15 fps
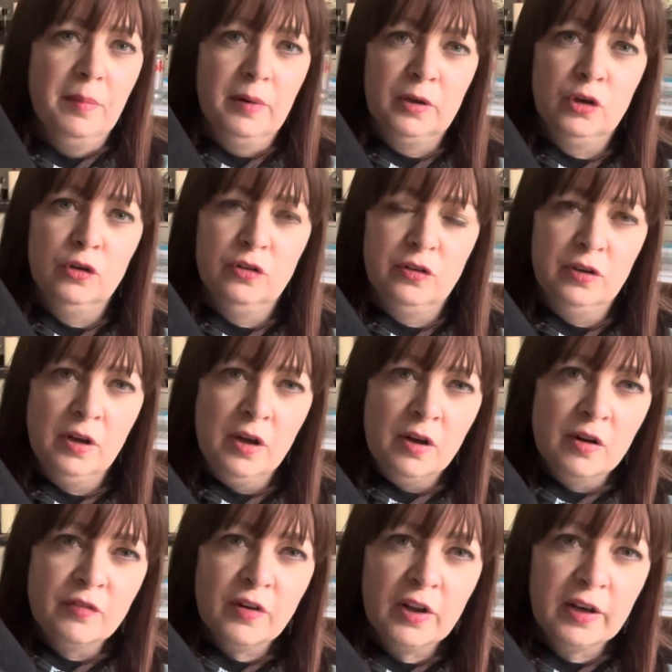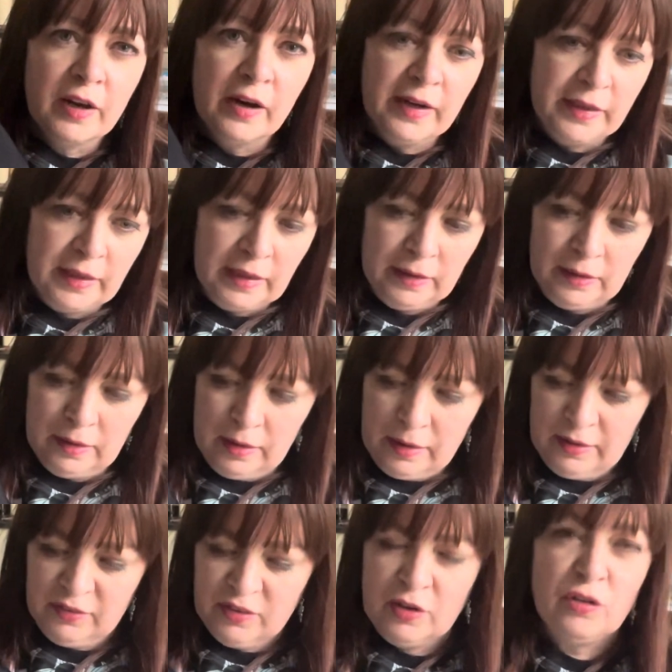good for a lining.
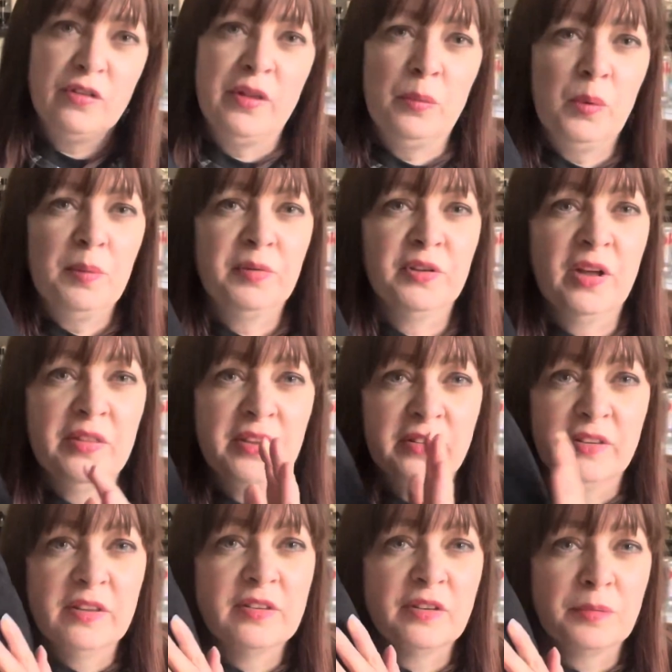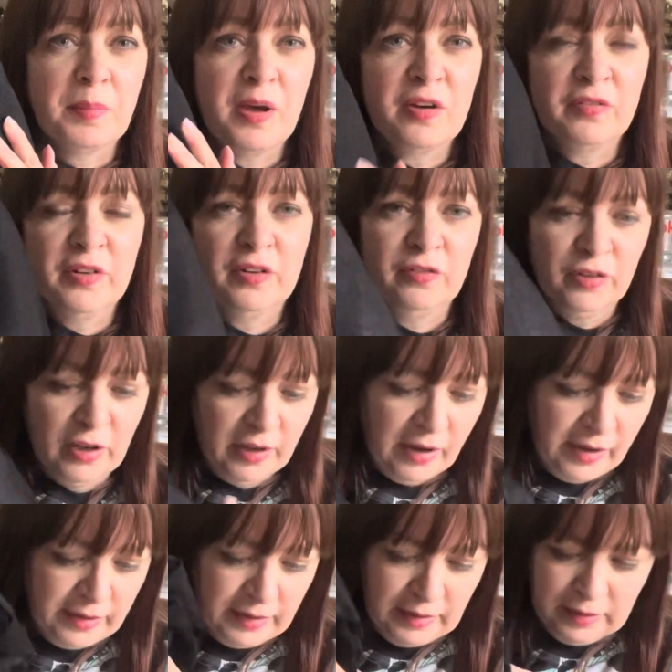It said on their website this is perfect for a
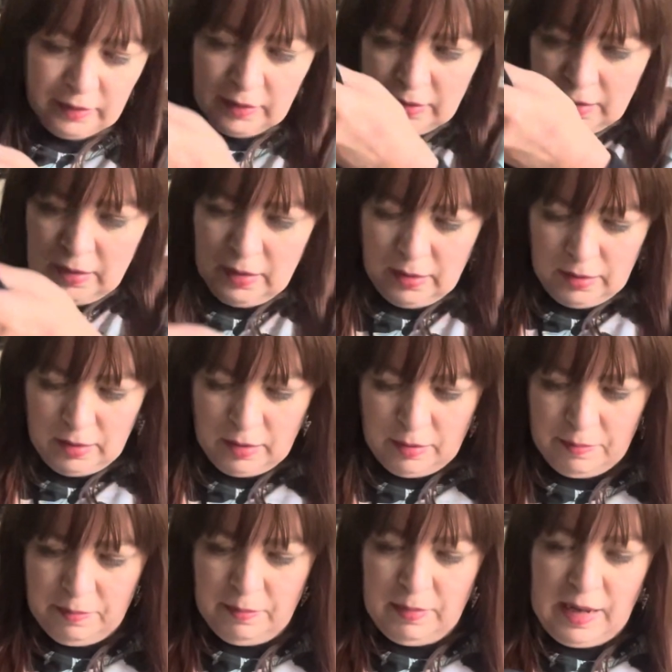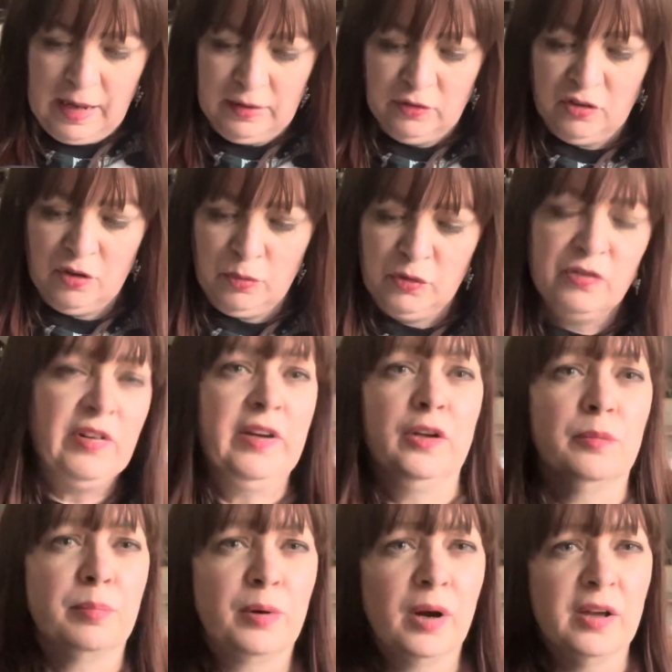lining, and it was a really
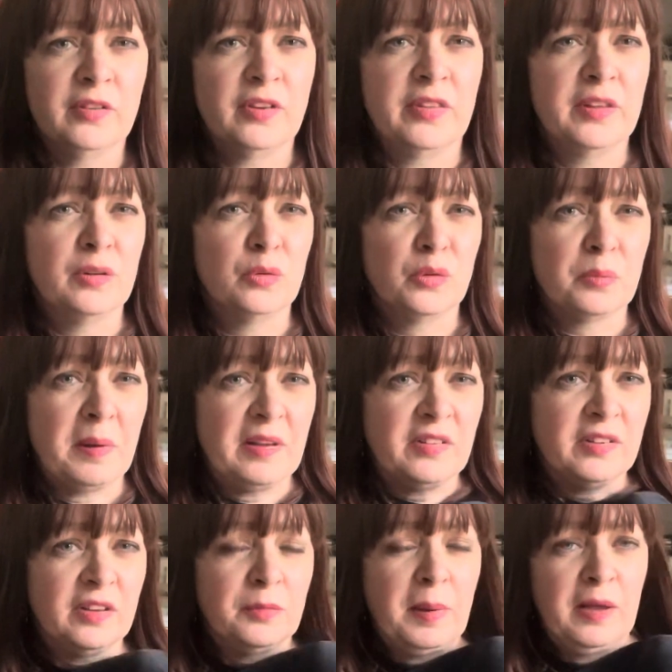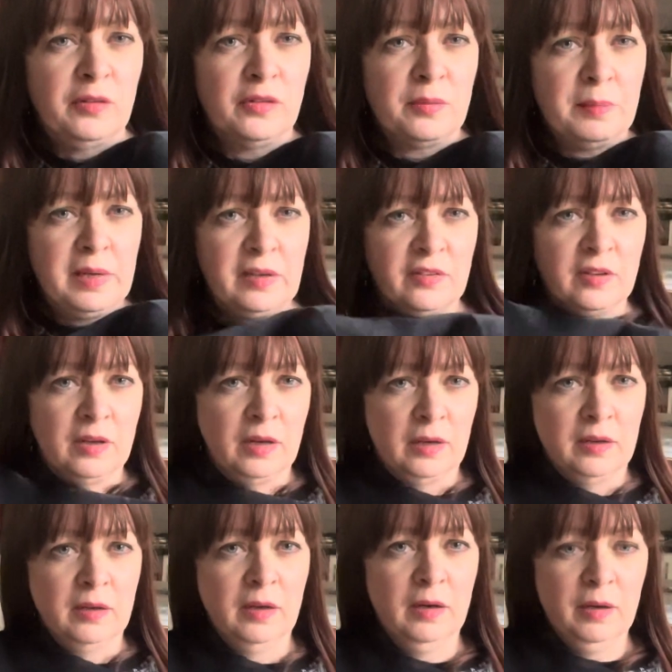good price. I think this was about £6 a metre.
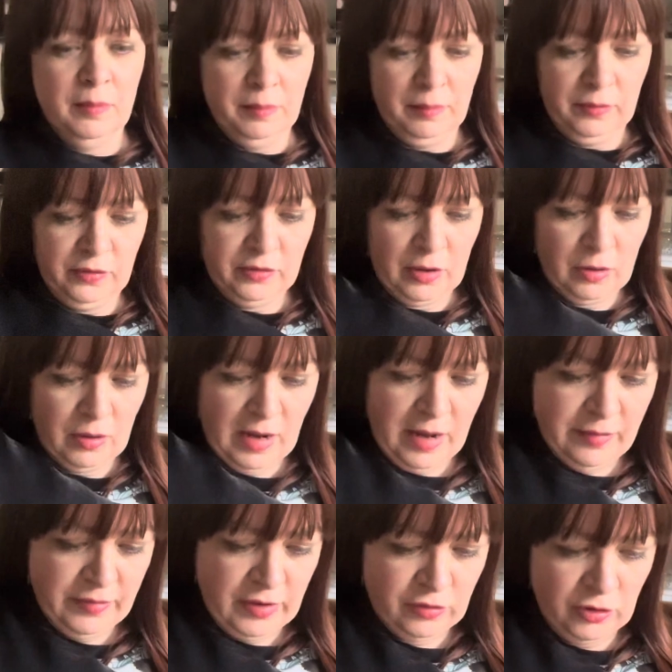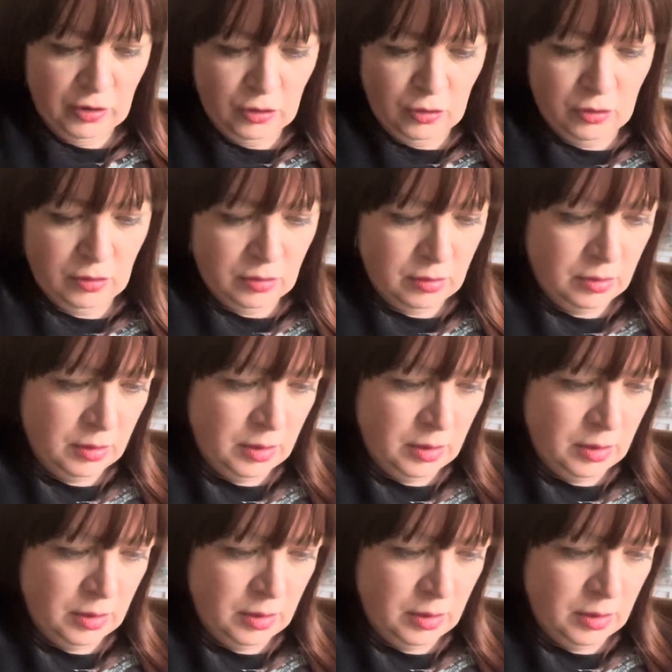So I have actually got